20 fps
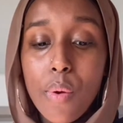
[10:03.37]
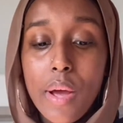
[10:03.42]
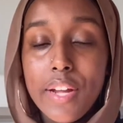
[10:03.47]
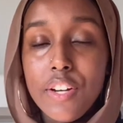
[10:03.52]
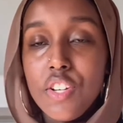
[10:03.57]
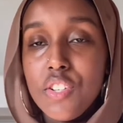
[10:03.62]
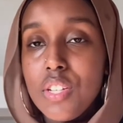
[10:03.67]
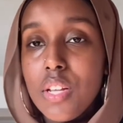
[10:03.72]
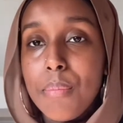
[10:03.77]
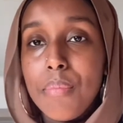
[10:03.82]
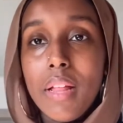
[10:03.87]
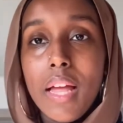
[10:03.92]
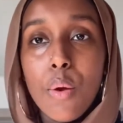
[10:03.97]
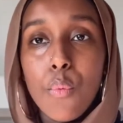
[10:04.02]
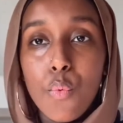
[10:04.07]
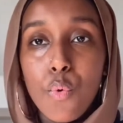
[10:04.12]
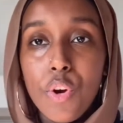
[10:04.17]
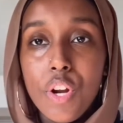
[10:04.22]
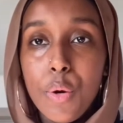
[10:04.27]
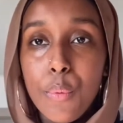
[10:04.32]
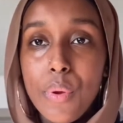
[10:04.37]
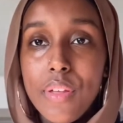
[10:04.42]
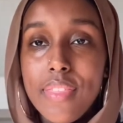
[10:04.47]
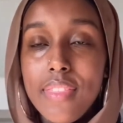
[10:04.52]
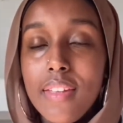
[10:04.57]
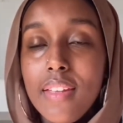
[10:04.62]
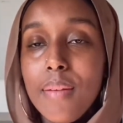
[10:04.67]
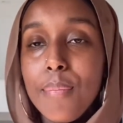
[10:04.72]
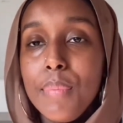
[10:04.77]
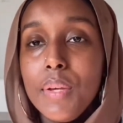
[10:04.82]
I just apply water with
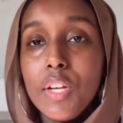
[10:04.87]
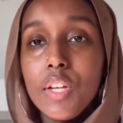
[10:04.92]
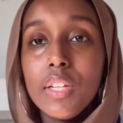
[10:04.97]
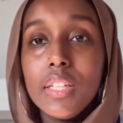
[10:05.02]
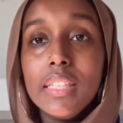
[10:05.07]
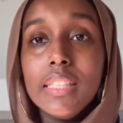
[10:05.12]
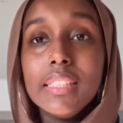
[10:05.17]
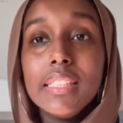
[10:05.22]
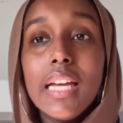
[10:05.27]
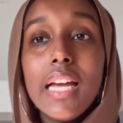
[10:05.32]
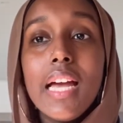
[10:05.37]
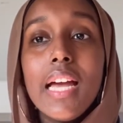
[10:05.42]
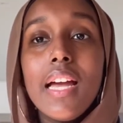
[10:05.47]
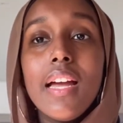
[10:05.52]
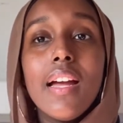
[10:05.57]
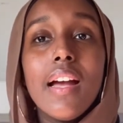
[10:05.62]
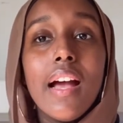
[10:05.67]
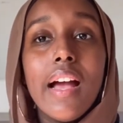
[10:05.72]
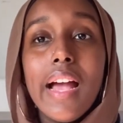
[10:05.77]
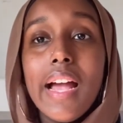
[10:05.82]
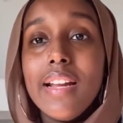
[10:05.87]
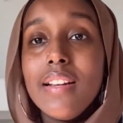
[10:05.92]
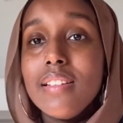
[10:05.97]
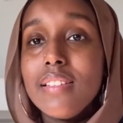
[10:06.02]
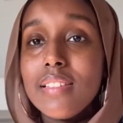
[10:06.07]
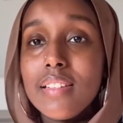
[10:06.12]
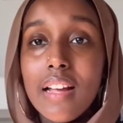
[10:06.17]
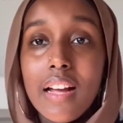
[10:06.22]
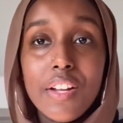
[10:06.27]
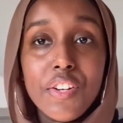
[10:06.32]
it because I
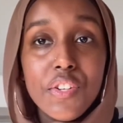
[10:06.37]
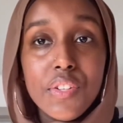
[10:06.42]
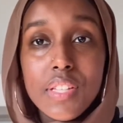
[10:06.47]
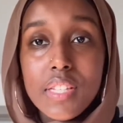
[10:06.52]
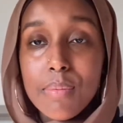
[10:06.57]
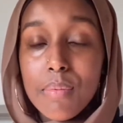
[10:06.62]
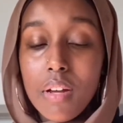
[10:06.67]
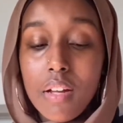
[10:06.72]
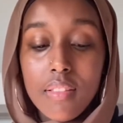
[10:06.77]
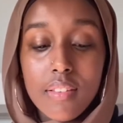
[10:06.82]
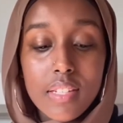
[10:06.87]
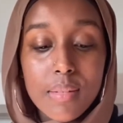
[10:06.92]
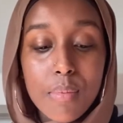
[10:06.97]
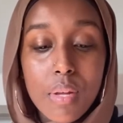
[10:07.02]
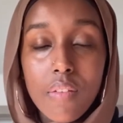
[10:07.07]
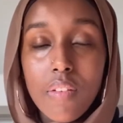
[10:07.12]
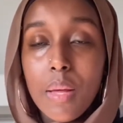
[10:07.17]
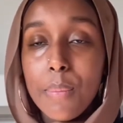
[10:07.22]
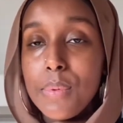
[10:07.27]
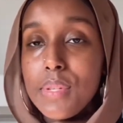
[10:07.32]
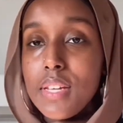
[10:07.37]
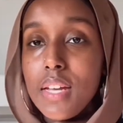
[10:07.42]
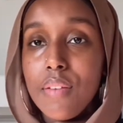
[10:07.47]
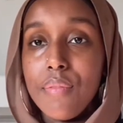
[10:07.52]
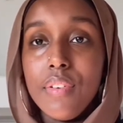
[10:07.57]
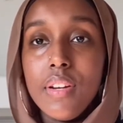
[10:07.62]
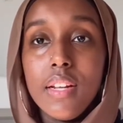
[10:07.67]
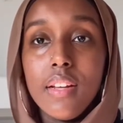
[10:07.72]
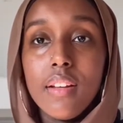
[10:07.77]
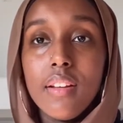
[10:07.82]
just can't do the smell. The smell of apple cider
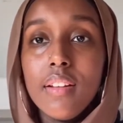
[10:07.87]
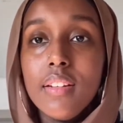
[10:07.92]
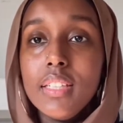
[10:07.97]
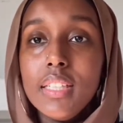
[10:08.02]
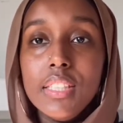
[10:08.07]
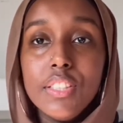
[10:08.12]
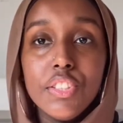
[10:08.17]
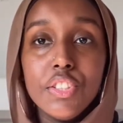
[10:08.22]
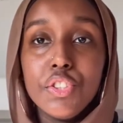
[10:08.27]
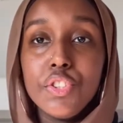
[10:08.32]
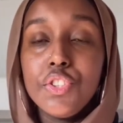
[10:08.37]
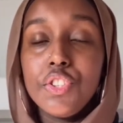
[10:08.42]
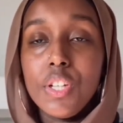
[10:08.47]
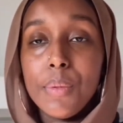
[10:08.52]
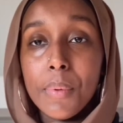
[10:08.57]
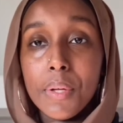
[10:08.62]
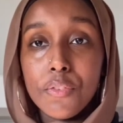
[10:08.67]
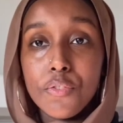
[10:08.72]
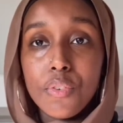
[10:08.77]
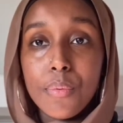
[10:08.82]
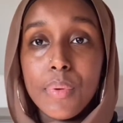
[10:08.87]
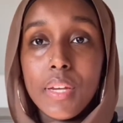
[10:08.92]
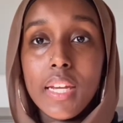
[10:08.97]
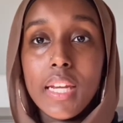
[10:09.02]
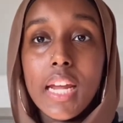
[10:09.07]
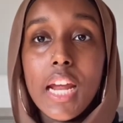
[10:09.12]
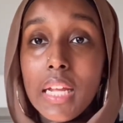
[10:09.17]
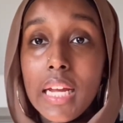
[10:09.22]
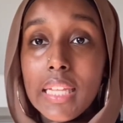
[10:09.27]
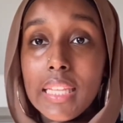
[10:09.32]
vinegar is just too much for me. I
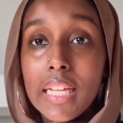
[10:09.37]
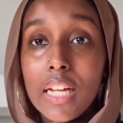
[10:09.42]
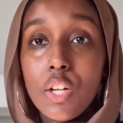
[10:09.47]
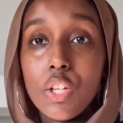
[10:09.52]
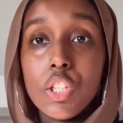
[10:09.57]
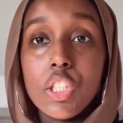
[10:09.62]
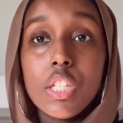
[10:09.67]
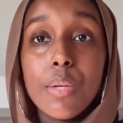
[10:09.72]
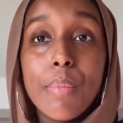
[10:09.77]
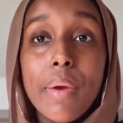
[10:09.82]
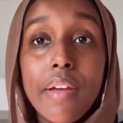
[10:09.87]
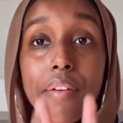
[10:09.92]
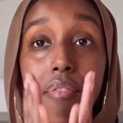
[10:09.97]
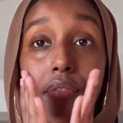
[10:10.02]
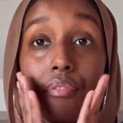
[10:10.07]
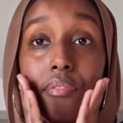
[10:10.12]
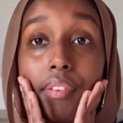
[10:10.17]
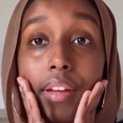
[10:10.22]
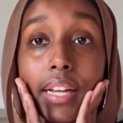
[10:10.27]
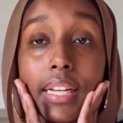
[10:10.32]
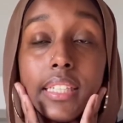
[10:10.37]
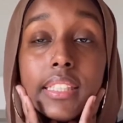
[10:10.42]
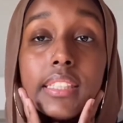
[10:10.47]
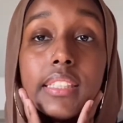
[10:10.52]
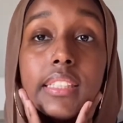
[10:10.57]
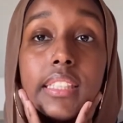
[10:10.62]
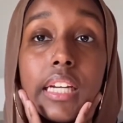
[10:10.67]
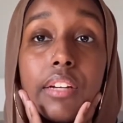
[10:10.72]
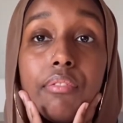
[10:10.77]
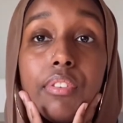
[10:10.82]
apply that onto my
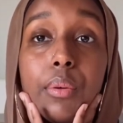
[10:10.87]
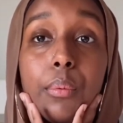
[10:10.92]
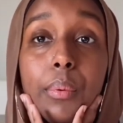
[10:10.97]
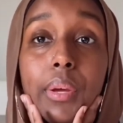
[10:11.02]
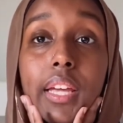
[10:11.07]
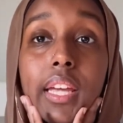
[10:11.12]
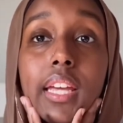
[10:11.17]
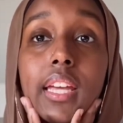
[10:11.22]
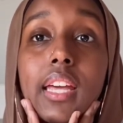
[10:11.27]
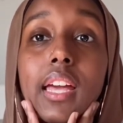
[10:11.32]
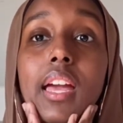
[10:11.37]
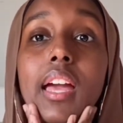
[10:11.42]
face every week.